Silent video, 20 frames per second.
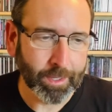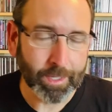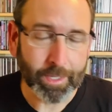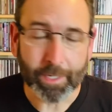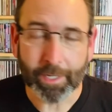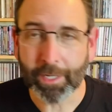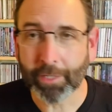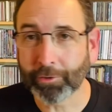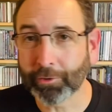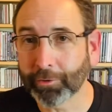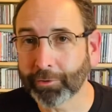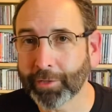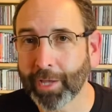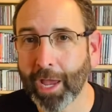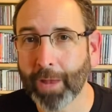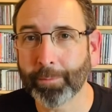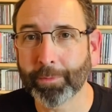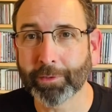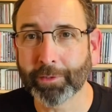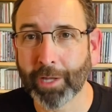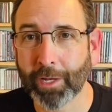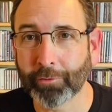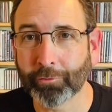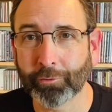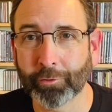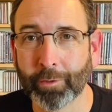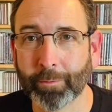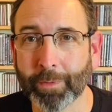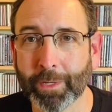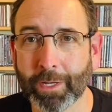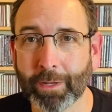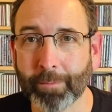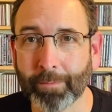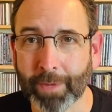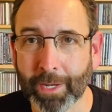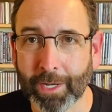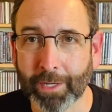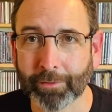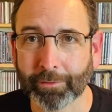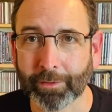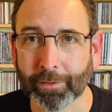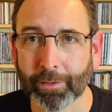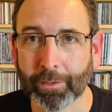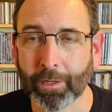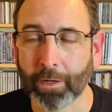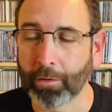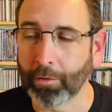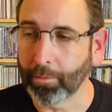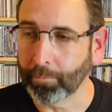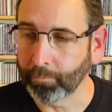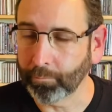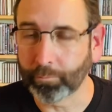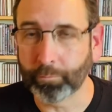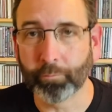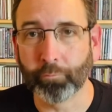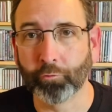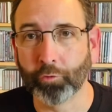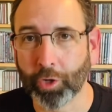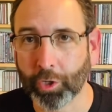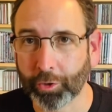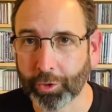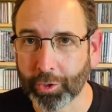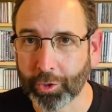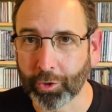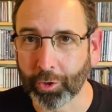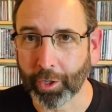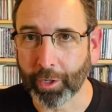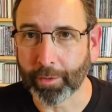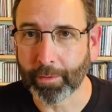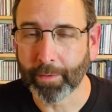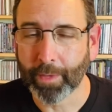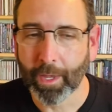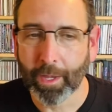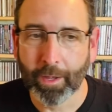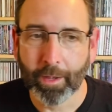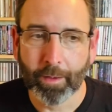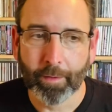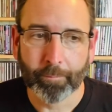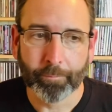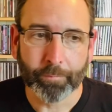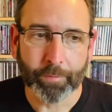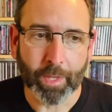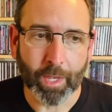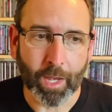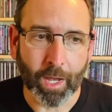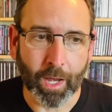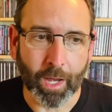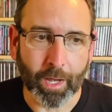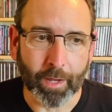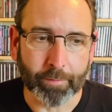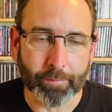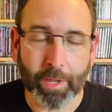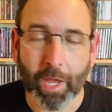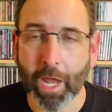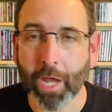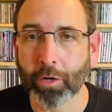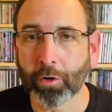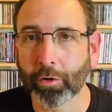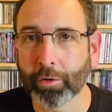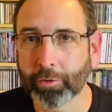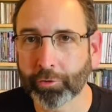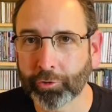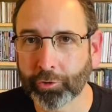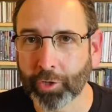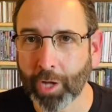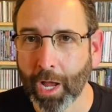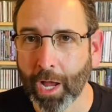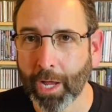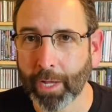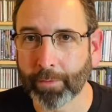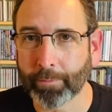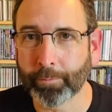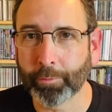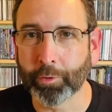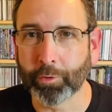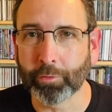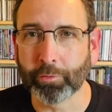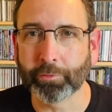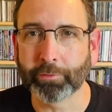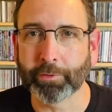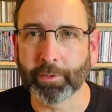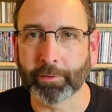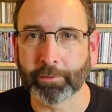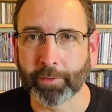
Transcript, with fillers: It just had potential to be amazing or really good. Uh, Hagar and Schon produced this